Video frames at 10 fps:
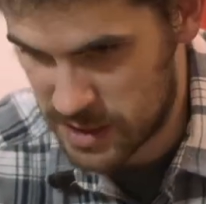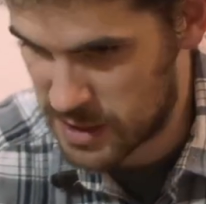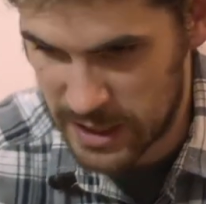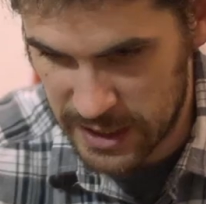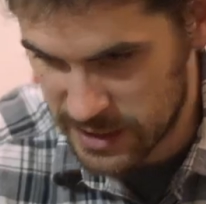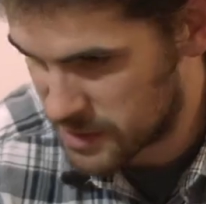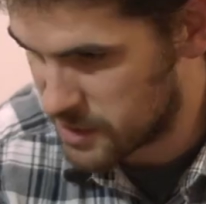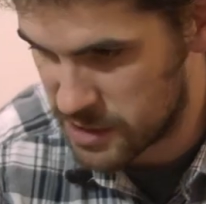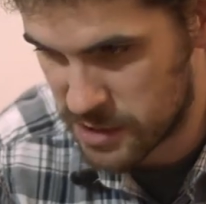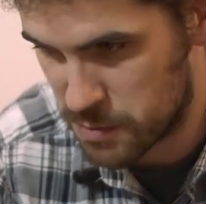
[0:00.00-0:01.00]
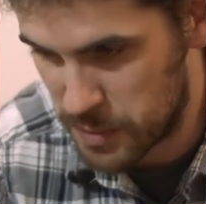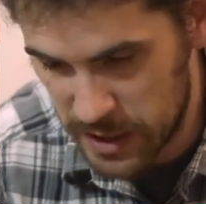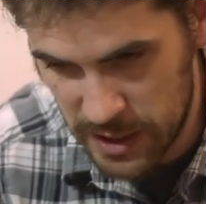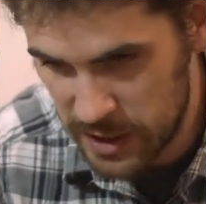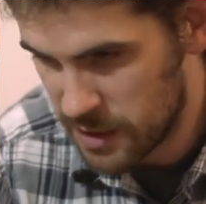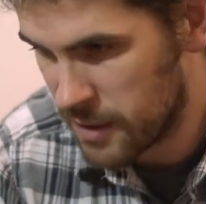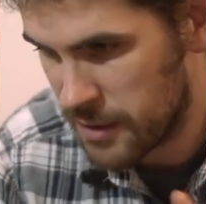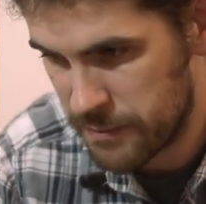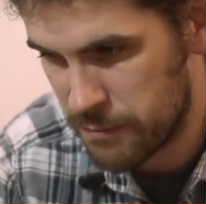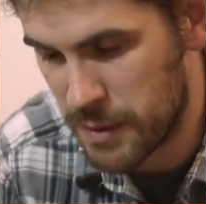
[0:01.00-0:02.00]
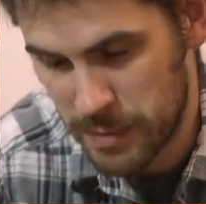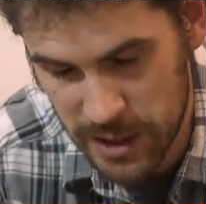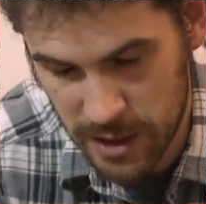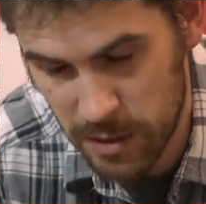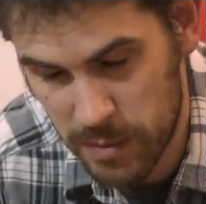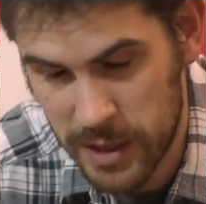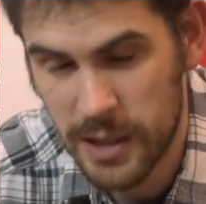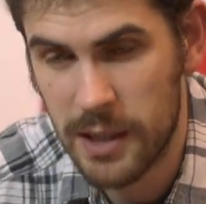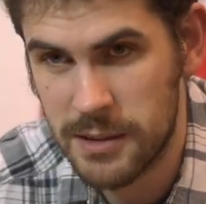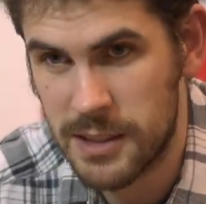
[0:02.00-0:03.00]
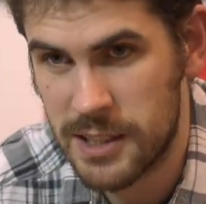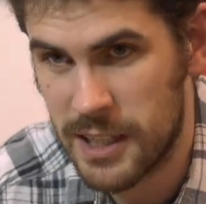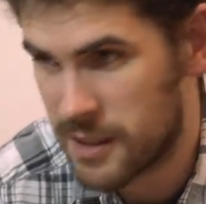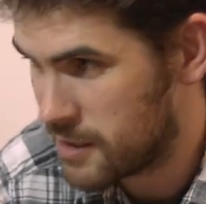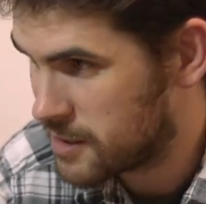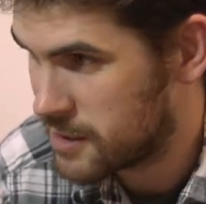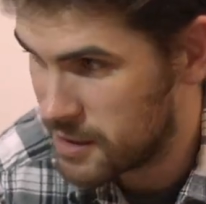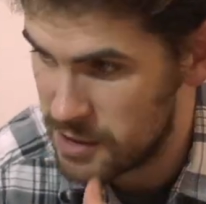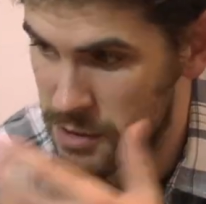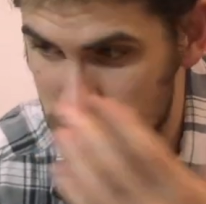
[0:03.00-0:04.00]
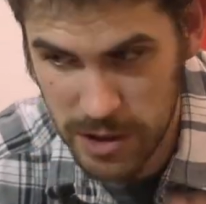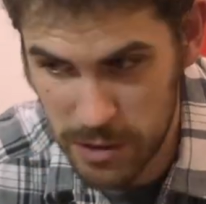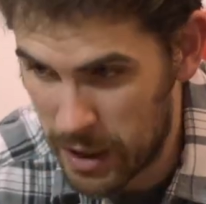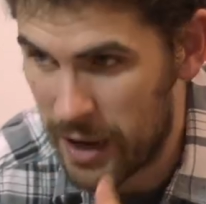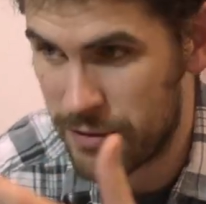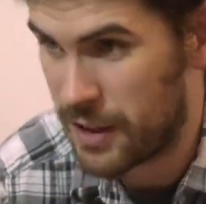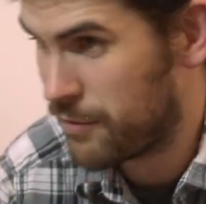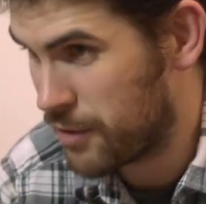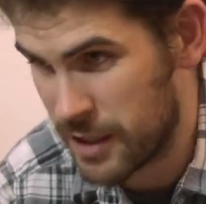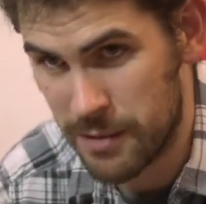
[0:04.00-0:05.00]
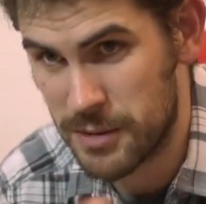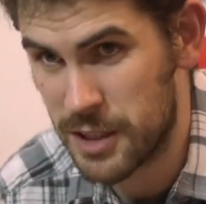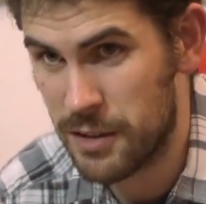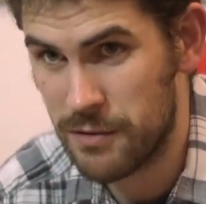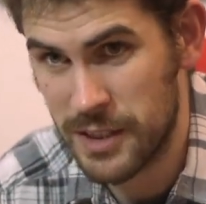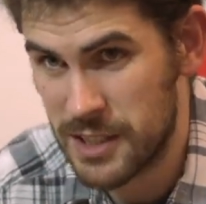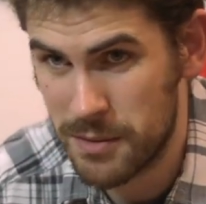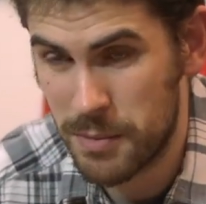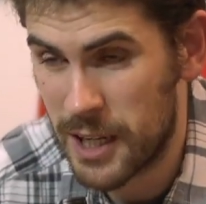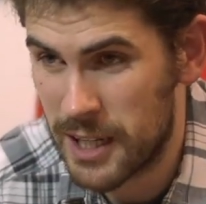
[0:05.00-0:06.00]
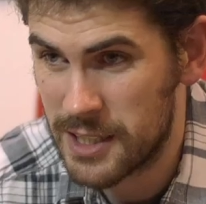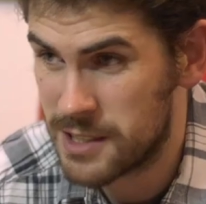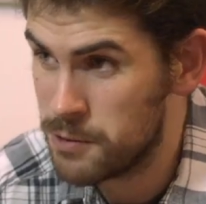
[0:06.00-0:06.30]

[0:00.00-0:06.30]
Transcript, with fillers: things to just be maybe a little bit closer together so that you, you have that freedom to go and visit planets.